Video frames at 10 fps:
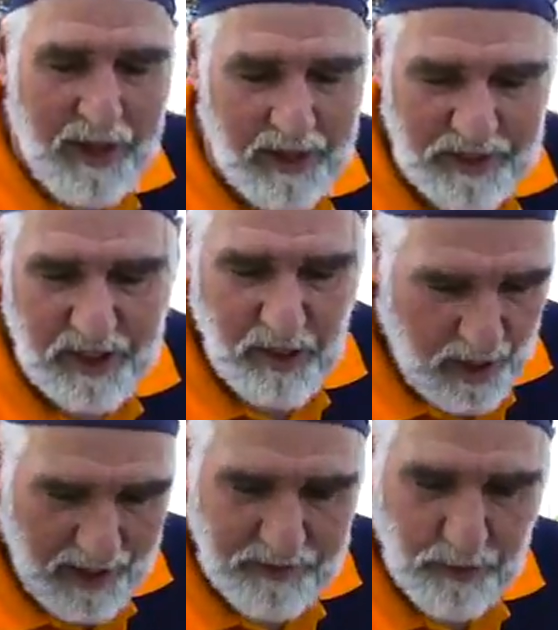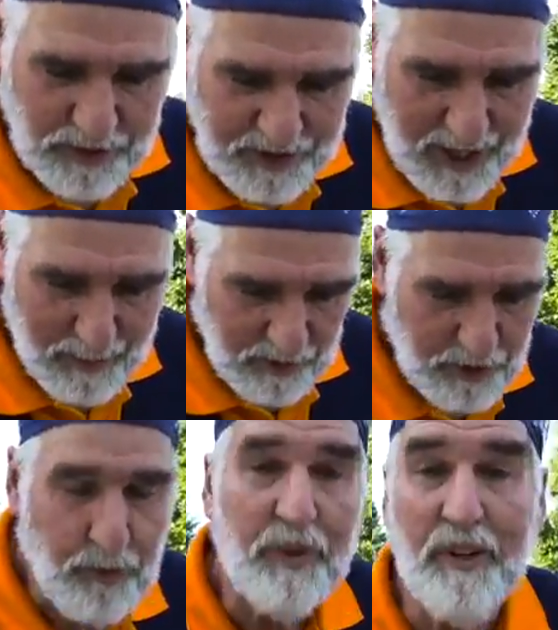is that you have to
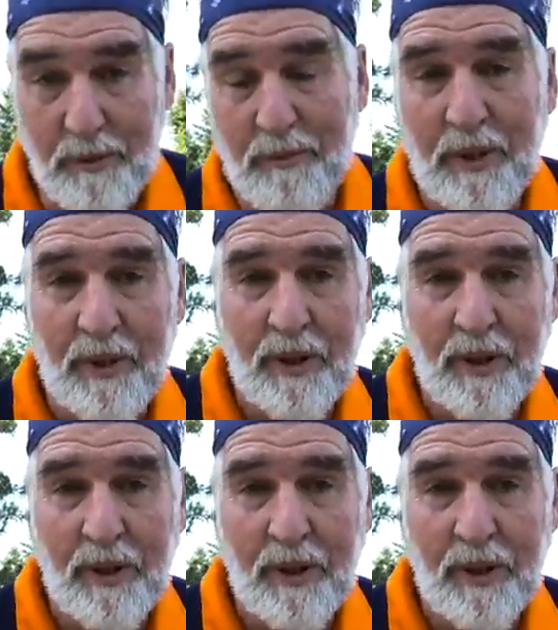establish rhythm.